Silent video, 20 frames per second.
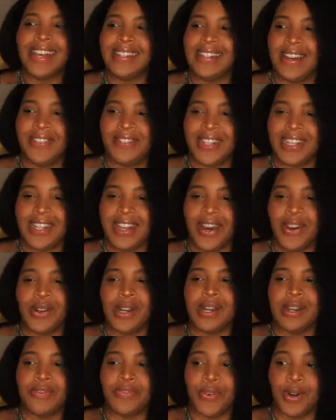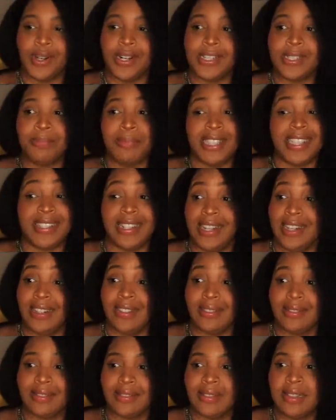Definitely coded it for us, but still.